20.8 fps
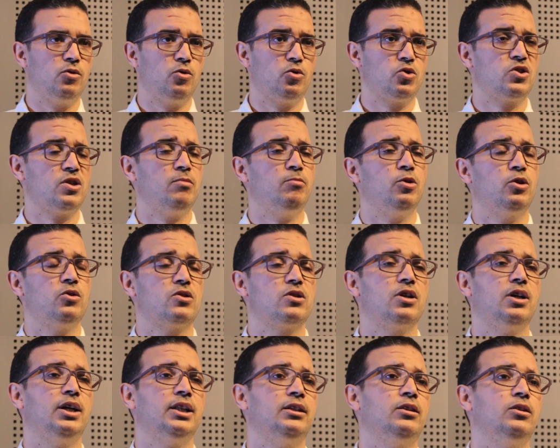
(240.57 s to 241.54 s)
or someone who's
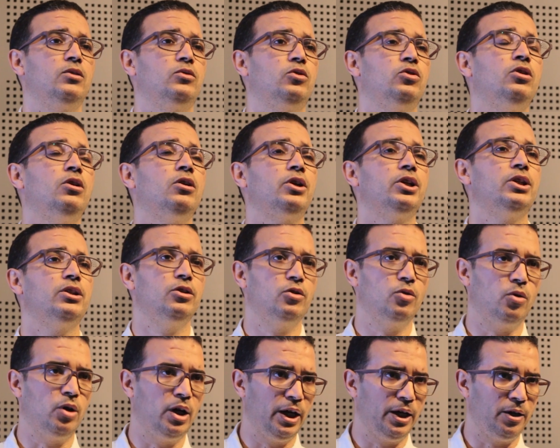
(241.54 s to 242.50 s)
got an authority to
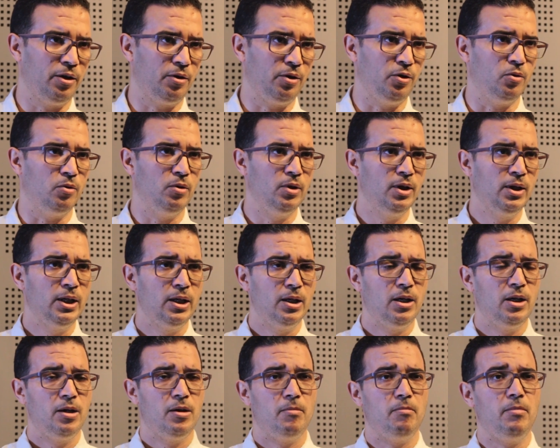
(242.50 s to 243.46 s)
hire you,
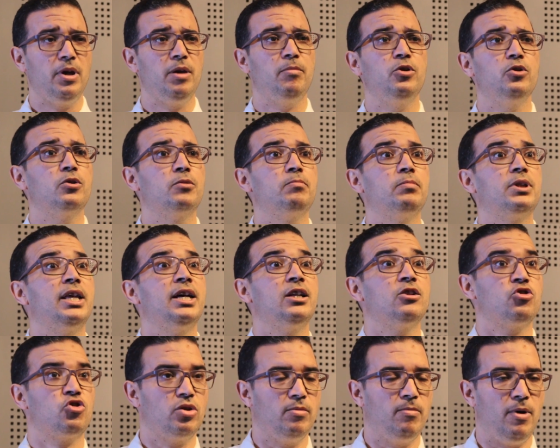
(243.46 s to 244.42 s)
maybe your
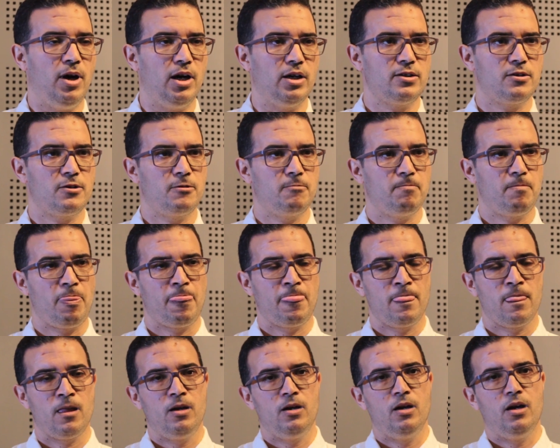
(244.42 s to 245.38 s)
potential boss.
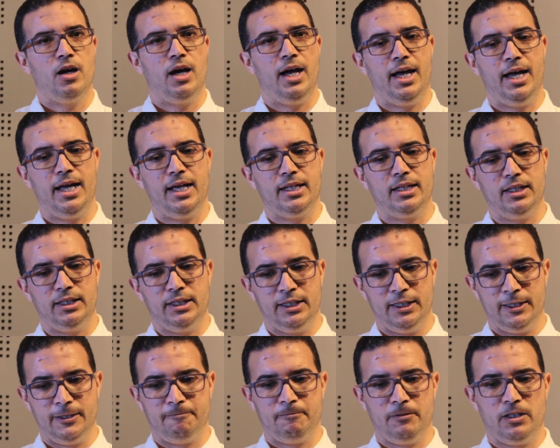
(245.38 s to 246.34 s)
And
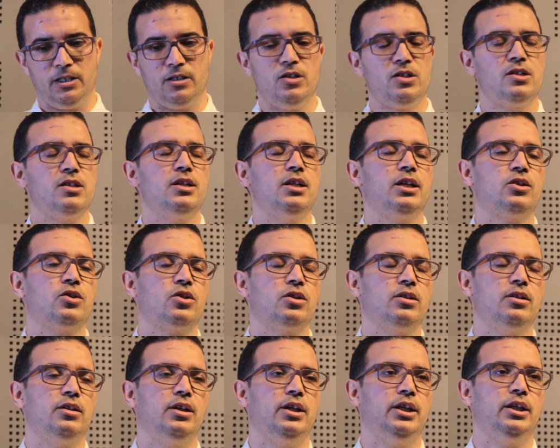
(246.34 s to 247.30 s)
in this selection
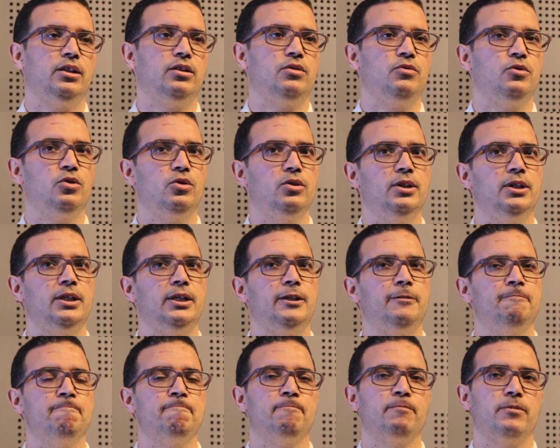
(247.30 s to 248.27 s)
interview,
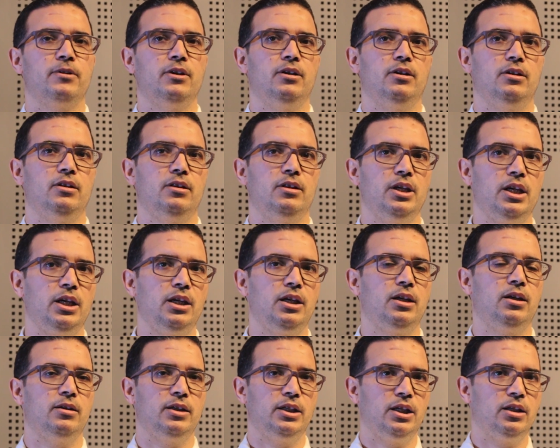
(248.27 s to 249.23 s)

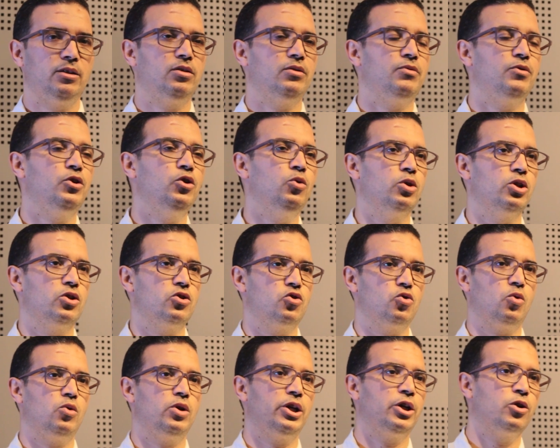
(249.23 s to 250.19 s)
the interviewers
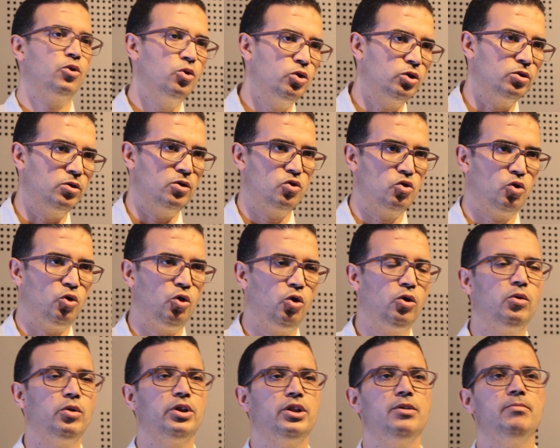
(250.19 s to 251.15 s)
or recruiters
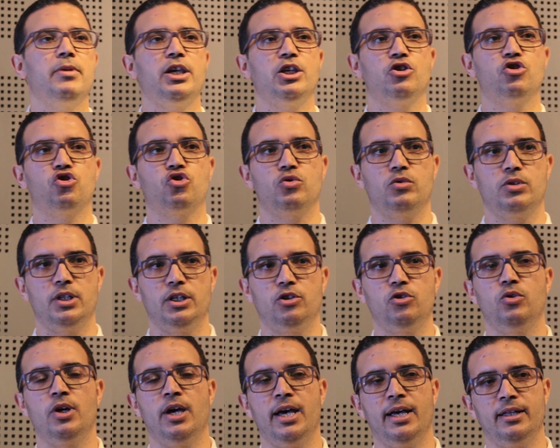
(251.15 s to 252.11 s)
already made sure that
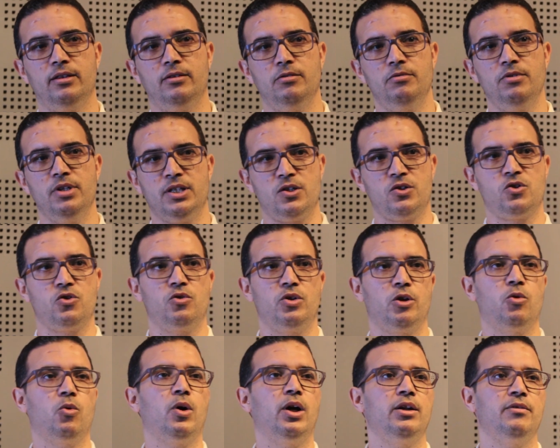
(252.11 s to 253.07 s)
you had the necessary
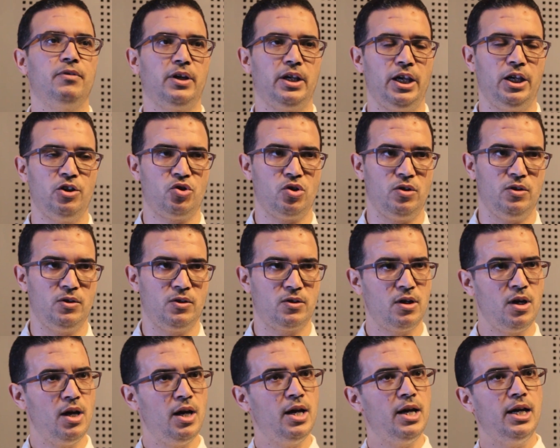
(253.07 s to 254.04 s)

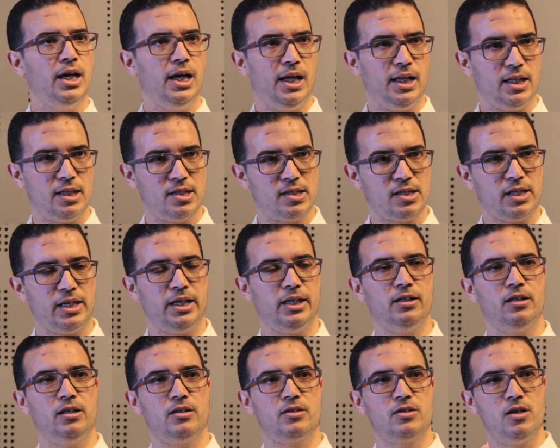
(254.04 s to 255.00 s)
qualifications and
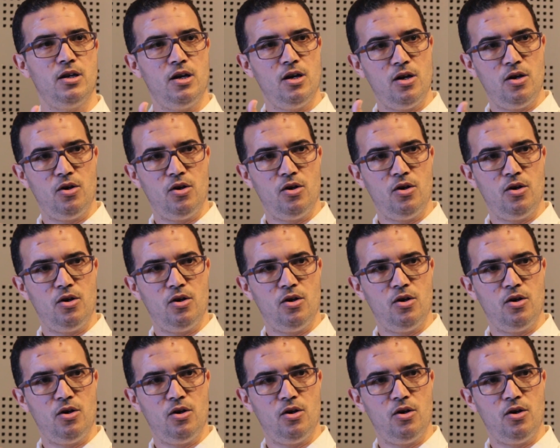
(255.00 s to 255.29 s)
skills